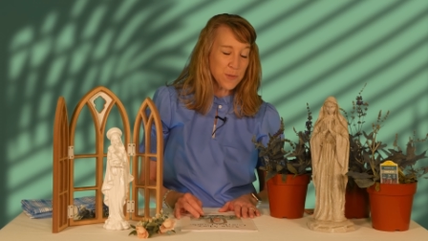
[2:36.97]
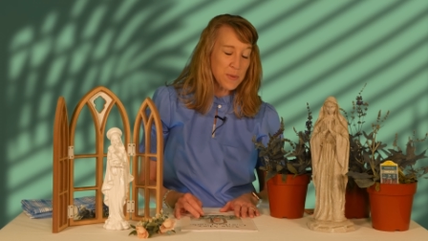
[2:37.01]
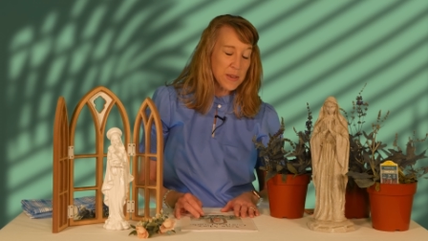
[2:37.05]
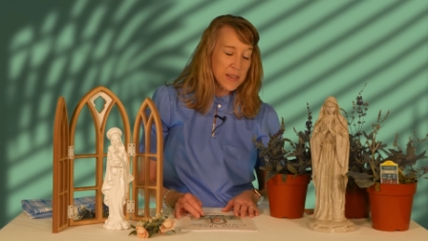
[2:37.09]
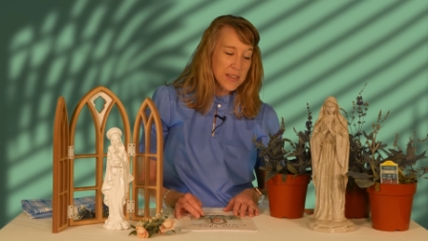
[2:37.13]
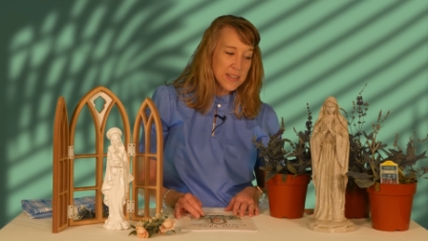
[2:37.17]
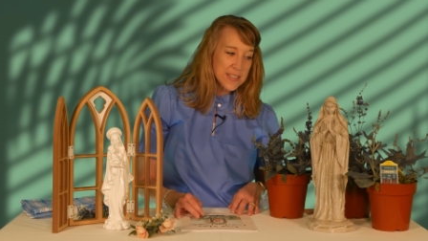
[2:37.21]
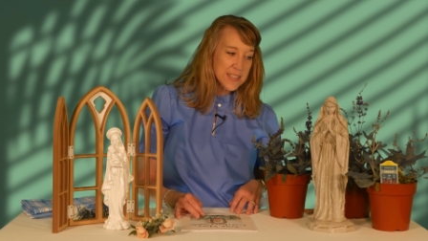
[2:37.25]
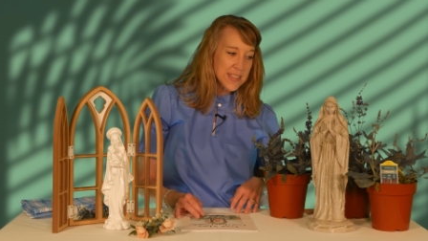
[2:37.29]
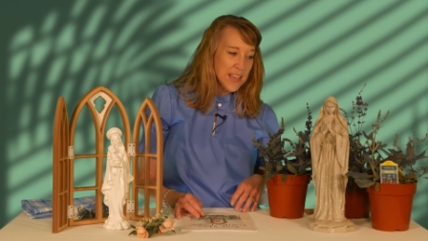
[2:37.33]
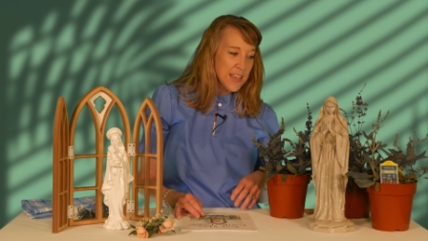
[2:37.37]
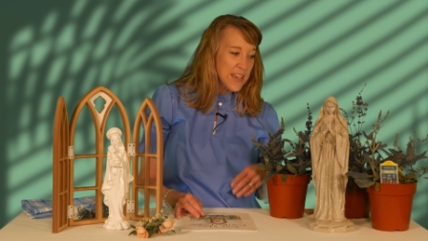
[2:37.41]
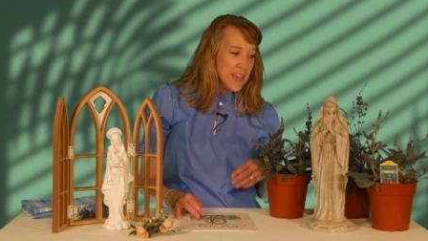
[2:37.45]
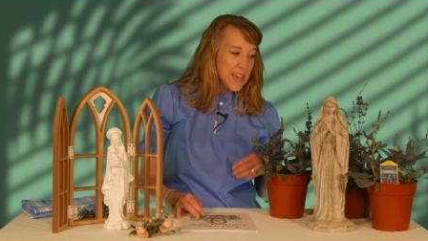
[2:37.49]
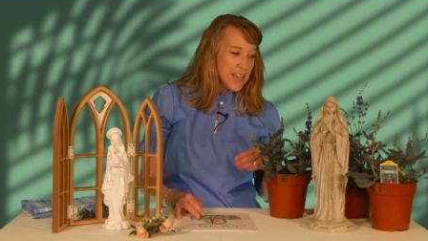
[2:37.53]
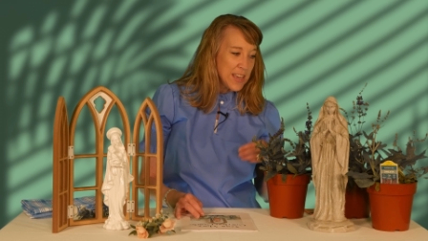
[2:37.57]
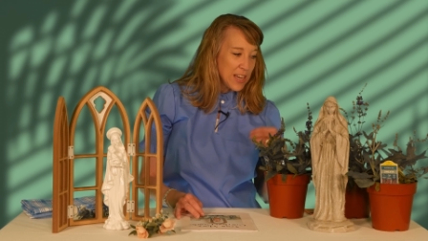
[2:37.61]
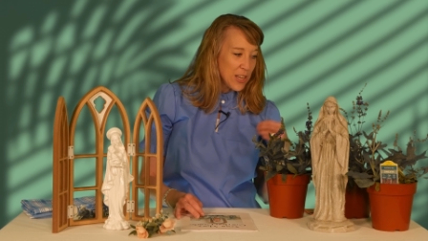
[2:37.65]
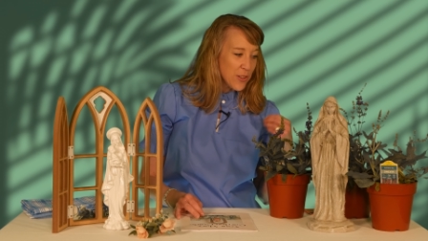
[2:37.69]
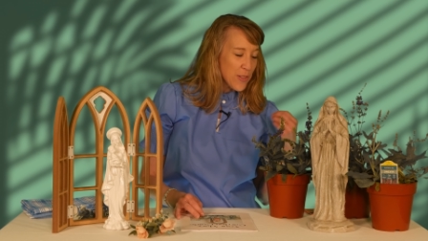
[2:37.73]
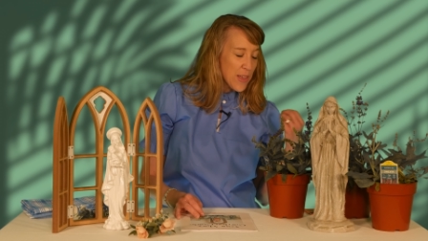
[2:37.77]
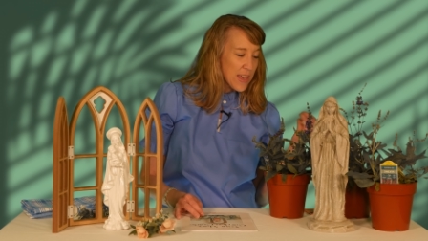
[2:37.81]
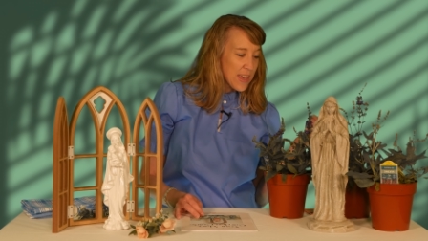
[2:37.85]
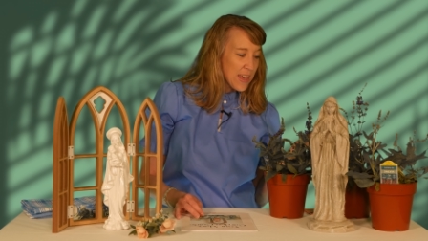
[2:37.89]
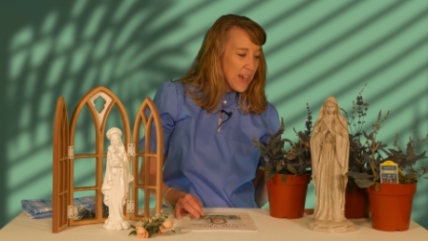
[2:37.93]
Because, you
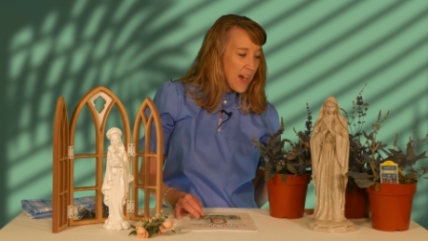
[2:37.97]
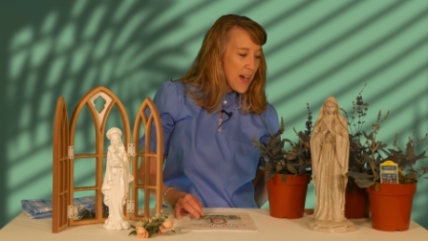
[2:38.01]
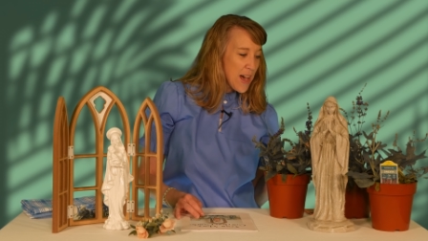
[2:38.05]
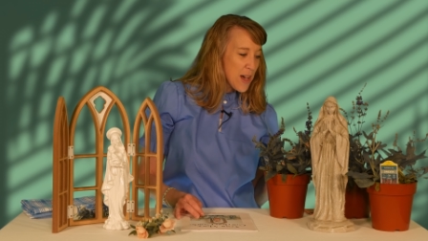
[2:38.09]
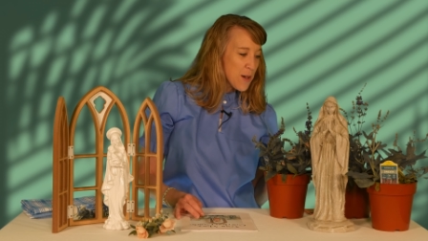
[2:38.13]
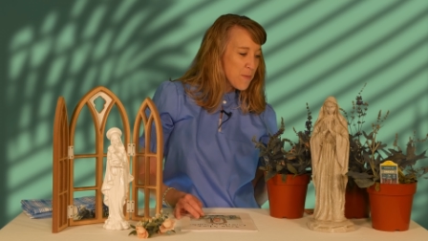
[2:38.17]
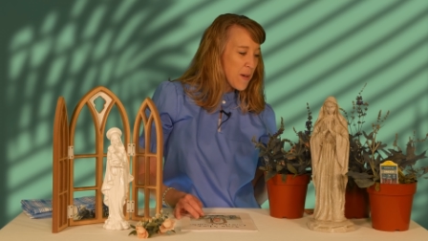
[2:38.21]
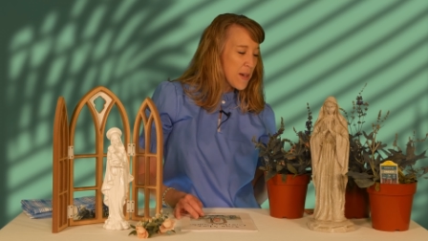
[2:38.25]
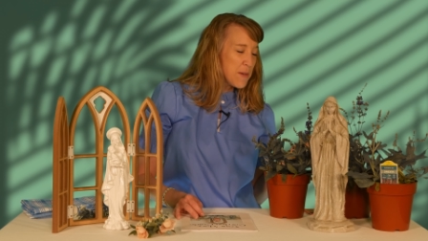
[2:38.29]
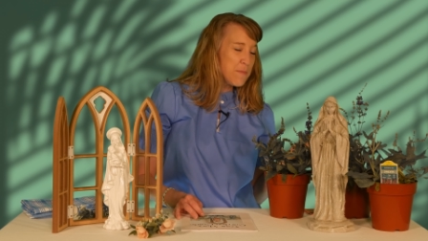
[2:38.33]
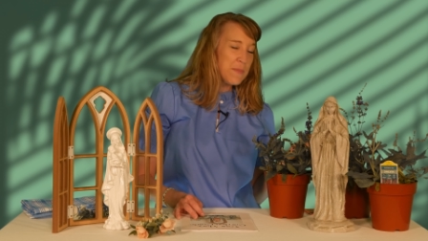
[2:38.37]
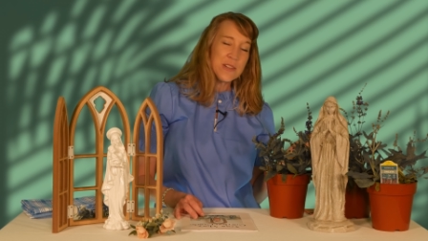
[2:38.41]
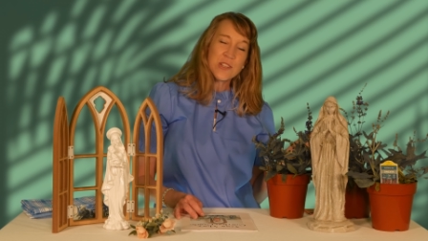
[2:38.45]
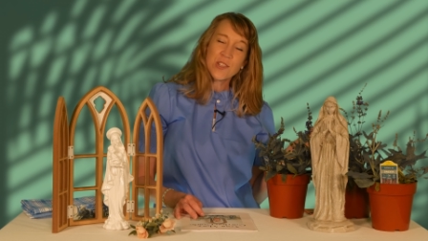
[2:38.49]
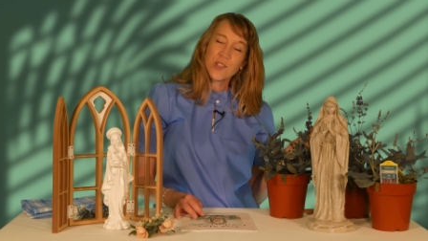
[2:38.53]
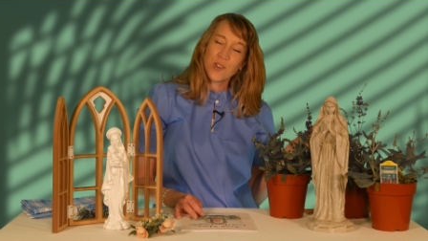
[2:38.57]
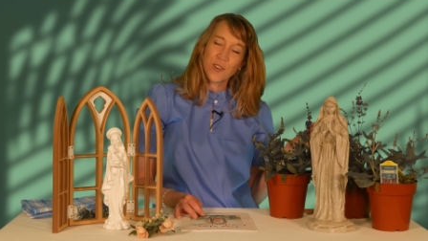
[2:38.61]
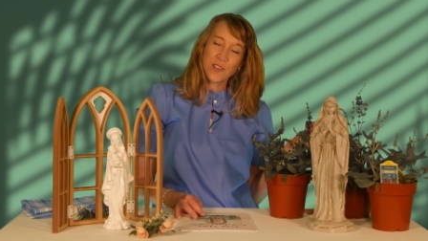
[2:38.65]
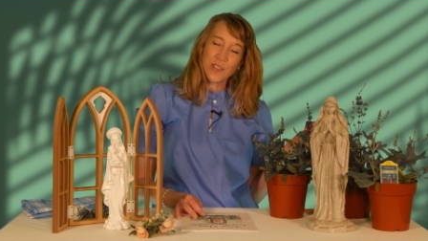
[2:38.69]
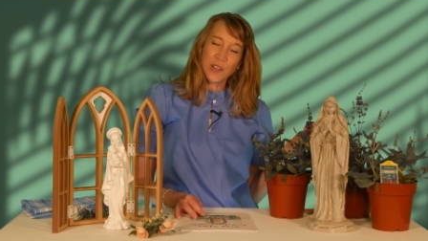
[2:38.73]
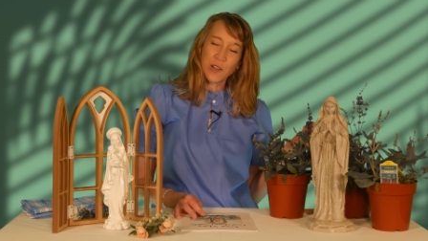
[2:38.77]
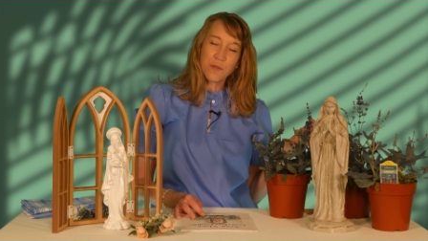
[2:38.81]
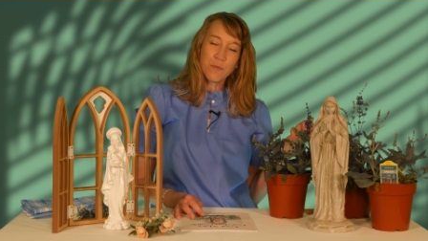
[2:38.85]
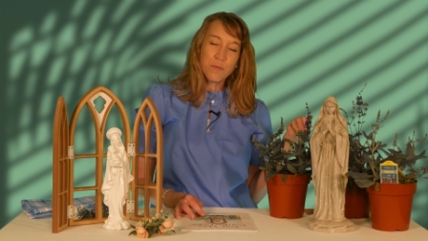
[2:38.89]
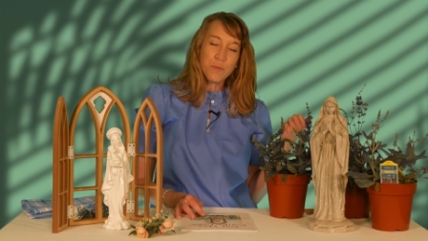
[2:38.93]
know, like um, I mentioned
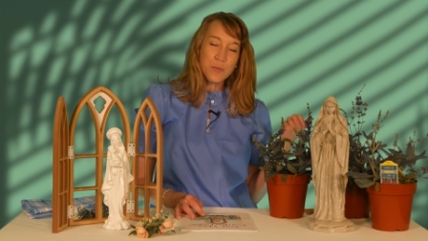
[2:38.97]
earlier,